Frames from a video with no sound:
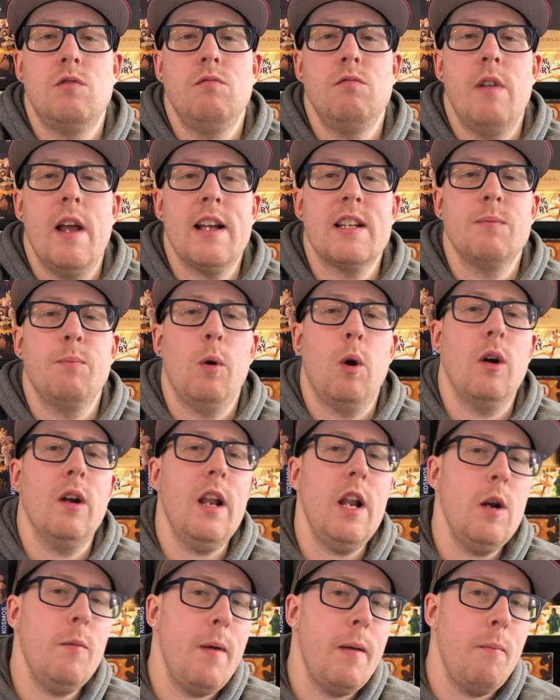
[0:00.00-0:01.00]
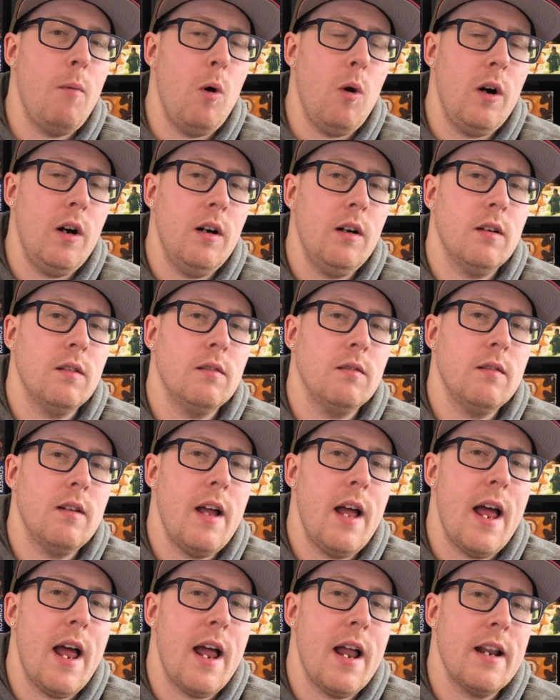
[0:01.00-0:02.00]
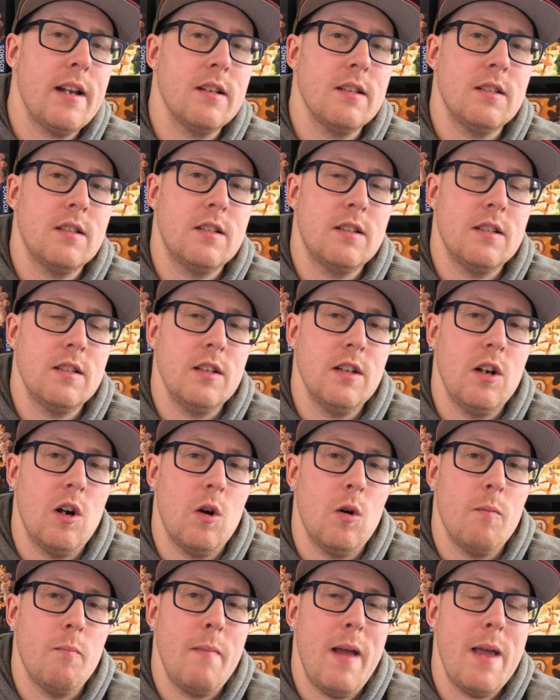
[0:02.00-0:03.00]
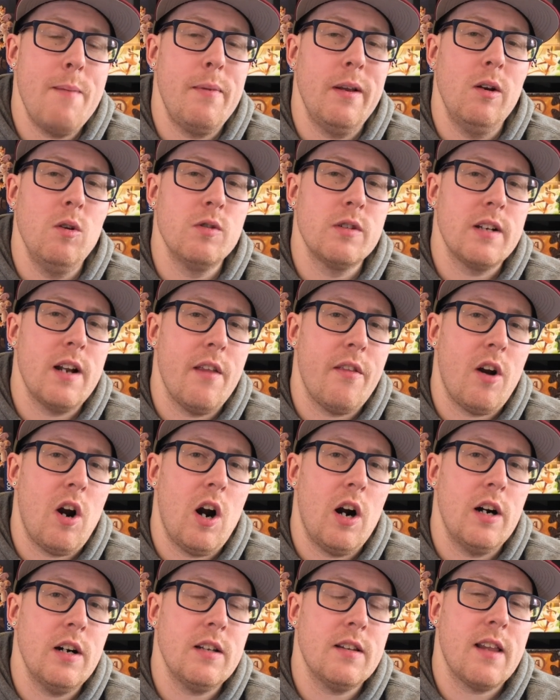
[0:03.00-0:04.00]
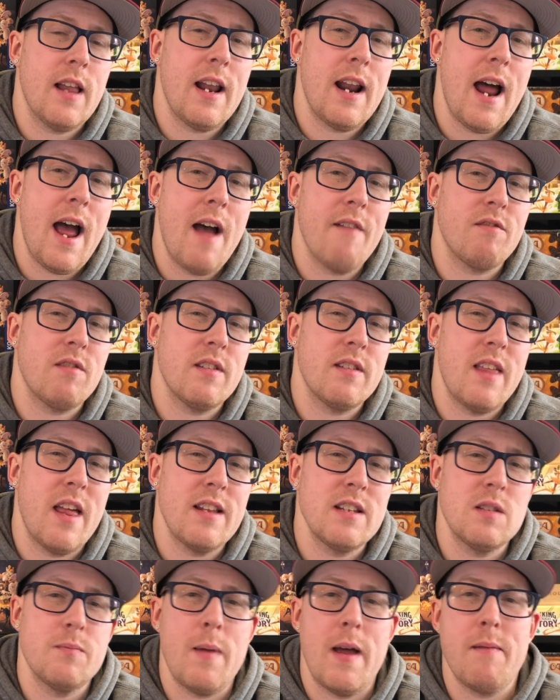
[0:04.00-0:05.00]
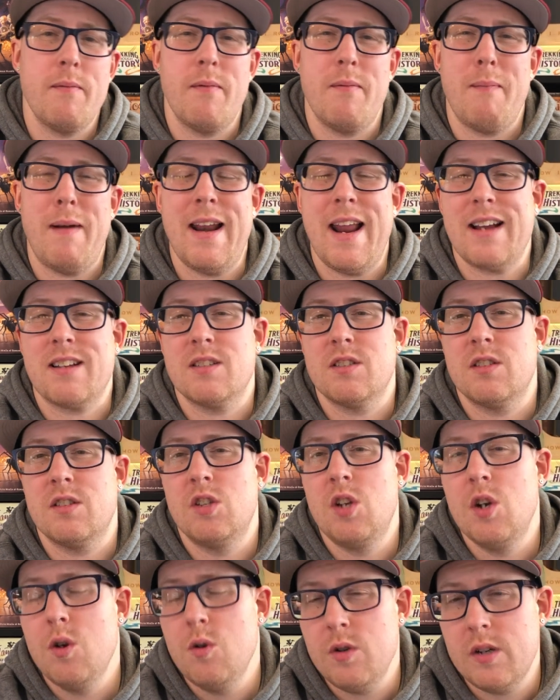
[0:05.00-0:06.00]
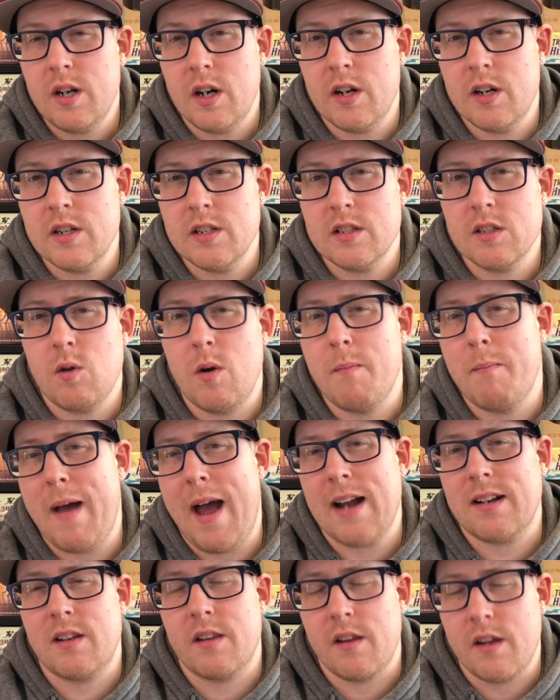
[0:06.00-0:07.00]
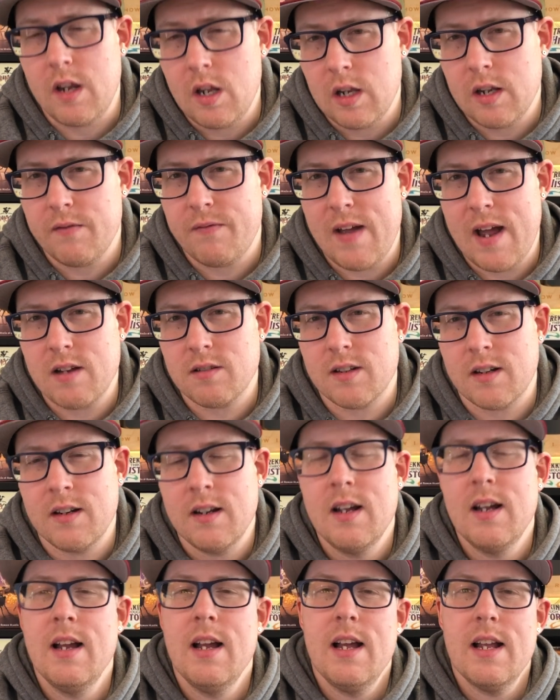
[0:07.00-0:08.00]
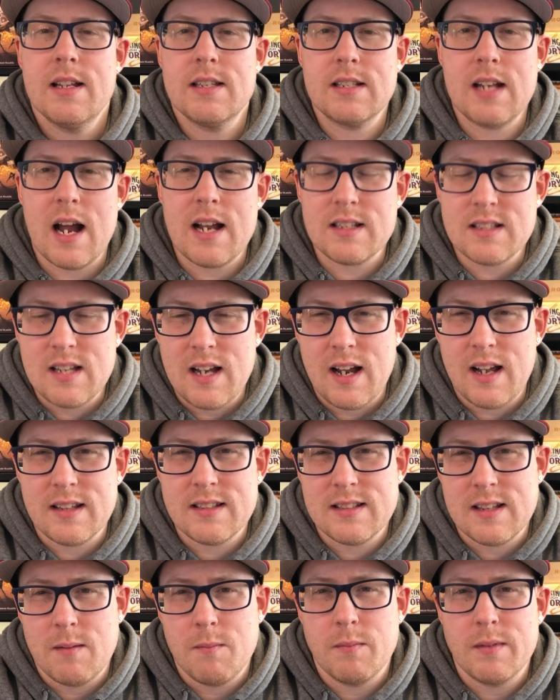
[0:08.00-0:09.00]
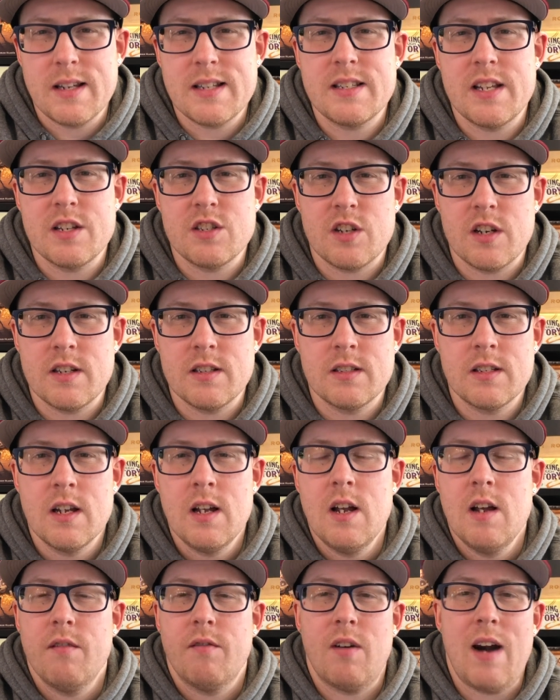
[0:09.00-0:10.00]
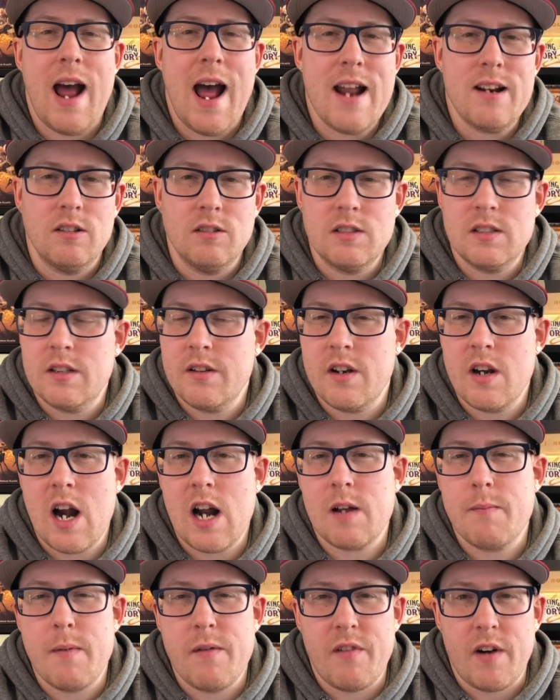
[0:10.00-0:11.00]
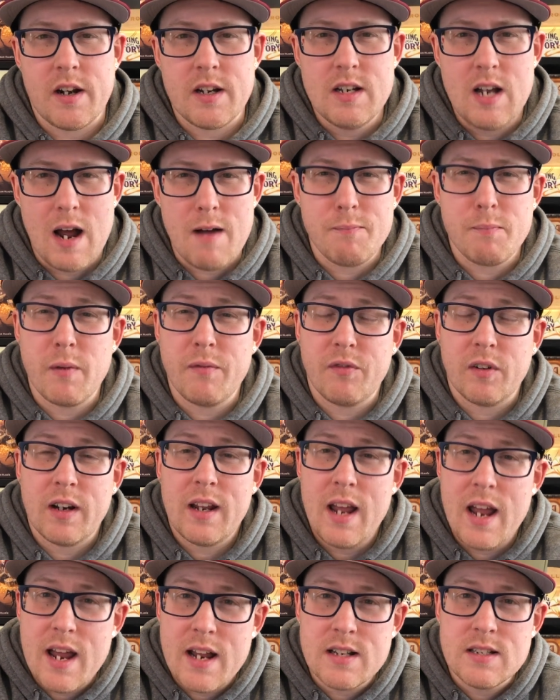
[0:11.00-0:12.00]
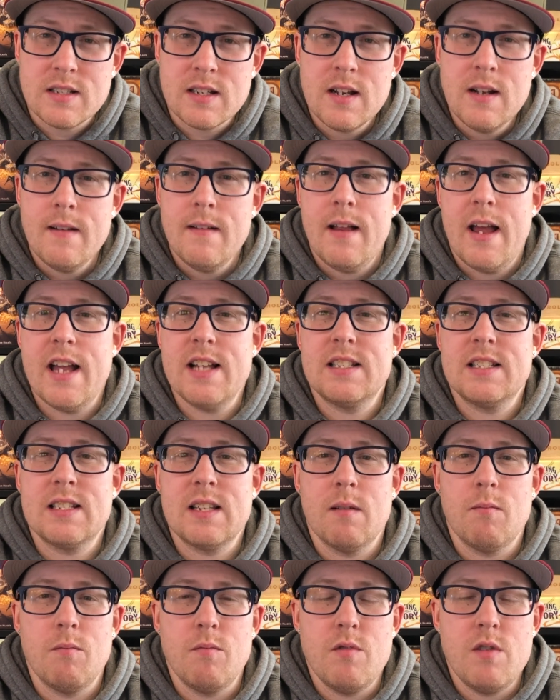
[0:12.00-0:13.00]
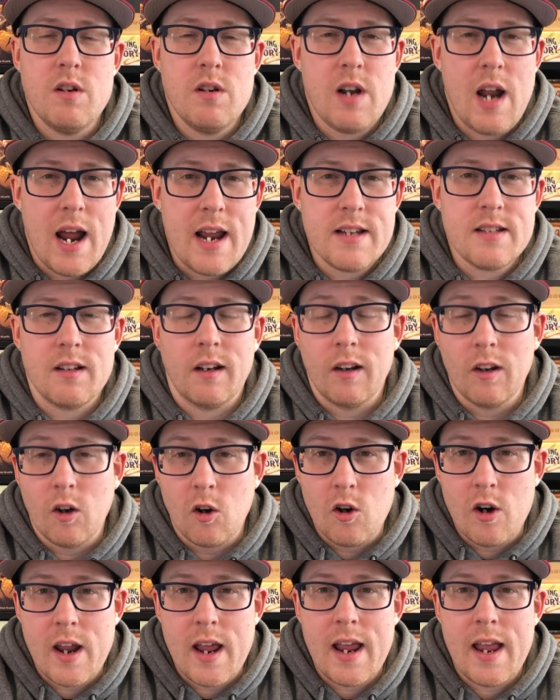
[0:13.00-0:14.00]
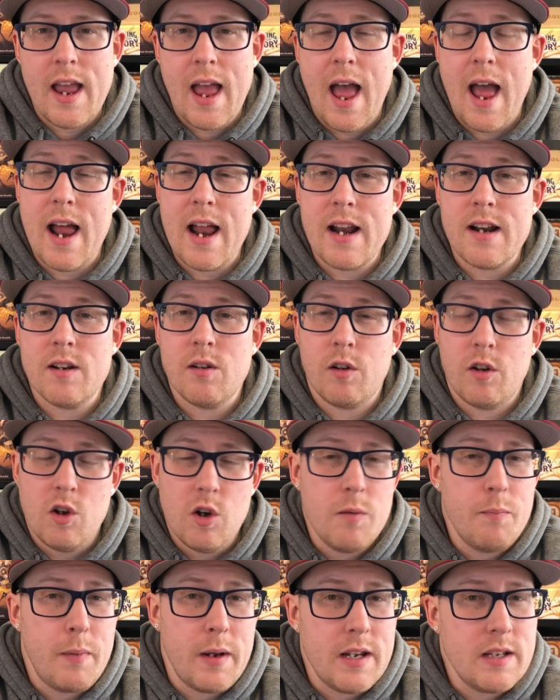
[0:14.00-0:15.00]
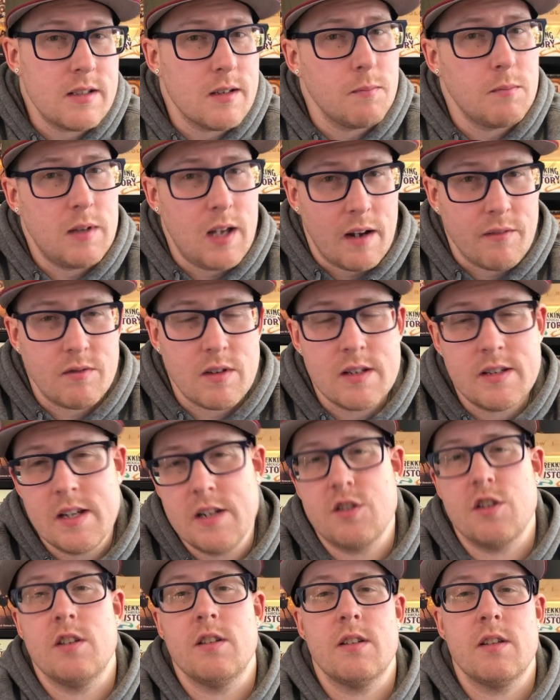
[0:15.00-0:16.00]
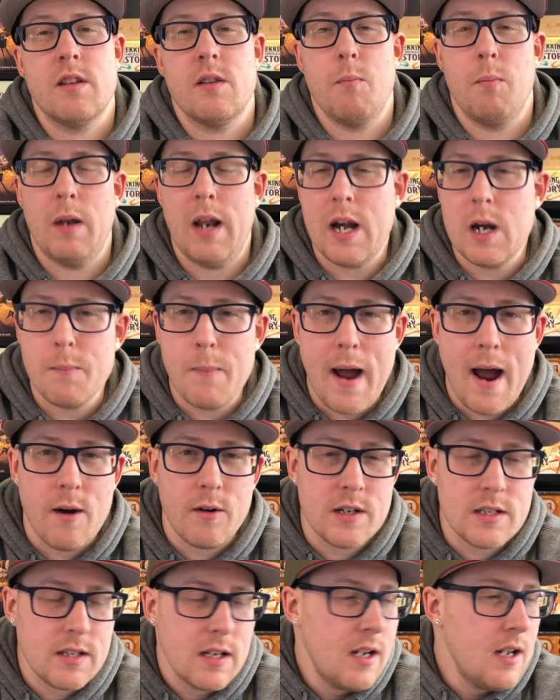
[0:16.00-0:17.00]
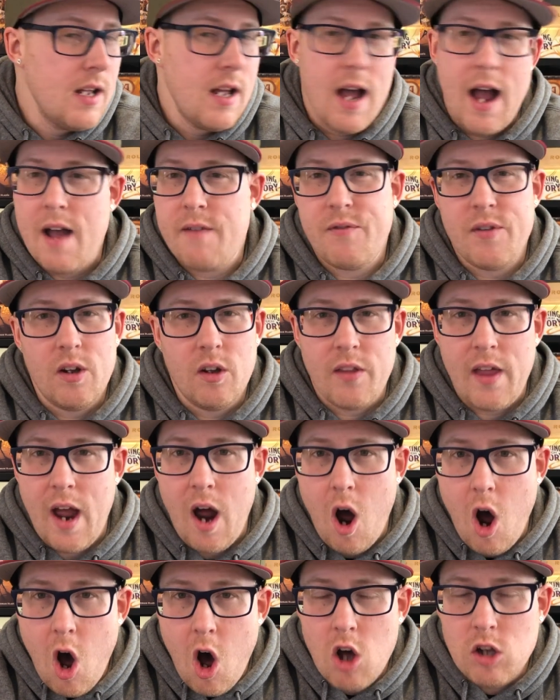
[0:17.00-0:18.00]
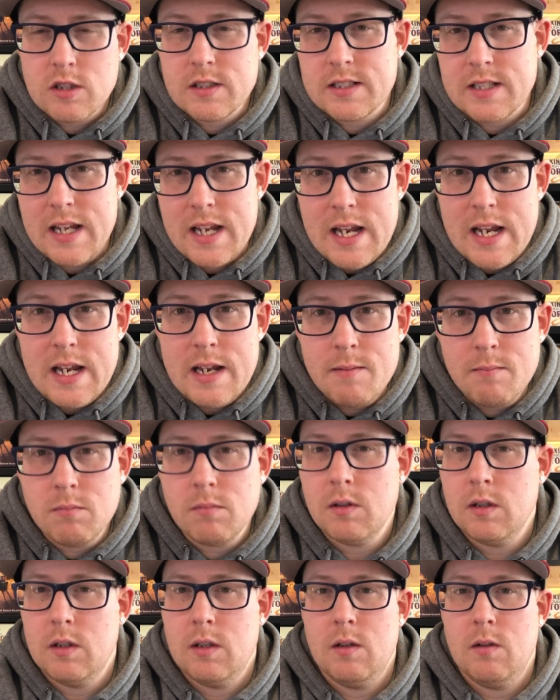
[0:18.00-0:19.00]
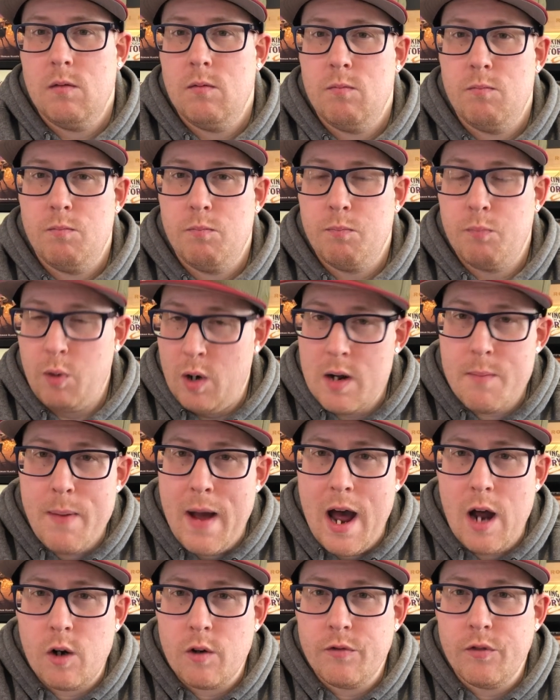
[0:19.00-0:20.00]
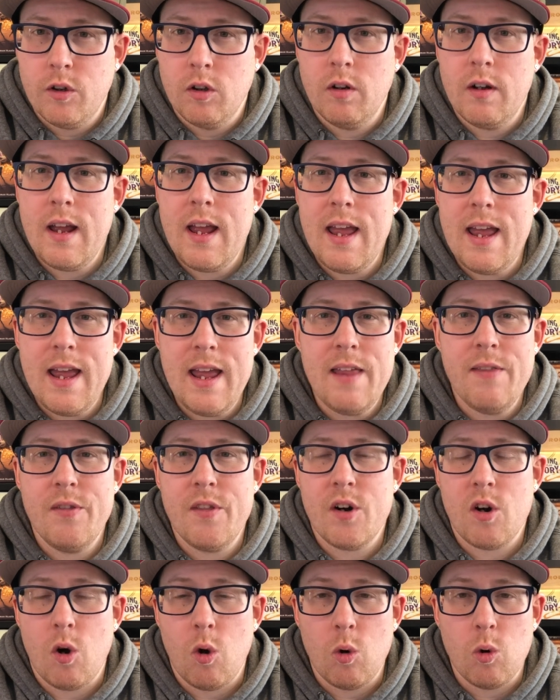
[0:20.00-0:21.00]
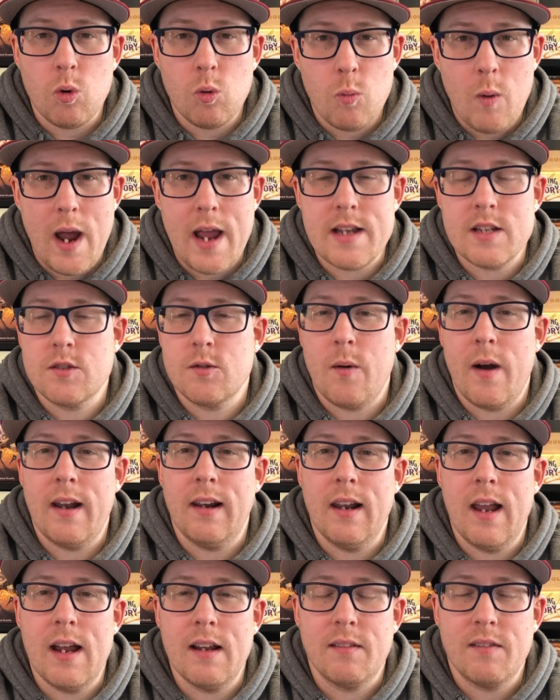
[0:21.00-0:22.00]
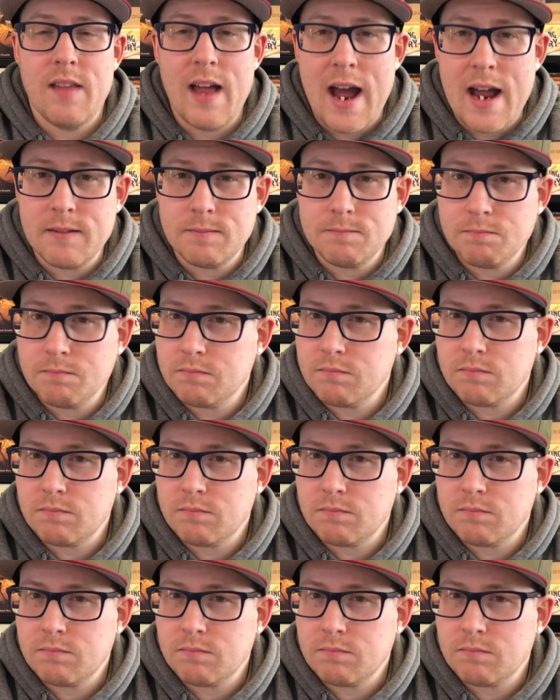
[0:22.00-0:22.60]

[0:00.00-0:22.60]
explore a little bit more and, maybe lose another heart that I have to then spend my next 2 turns going back to the healing fountain? It's got some decisions for adults. They're not going to be very tough, but for kids, it's some nice learning and could be some tough decisions. The player powers, I feel they all seem pretty powerful in their own way. So I like that.